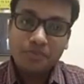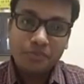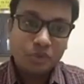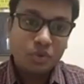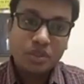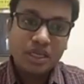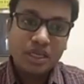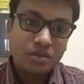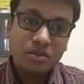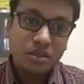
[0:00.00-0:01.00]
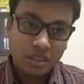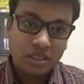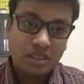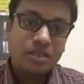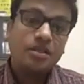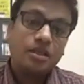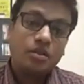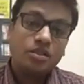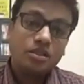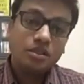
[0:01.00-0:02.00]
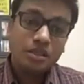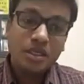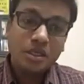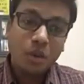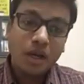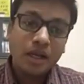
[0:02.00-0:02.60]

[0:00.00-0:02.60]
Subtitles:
So that's the key thing. The technology is really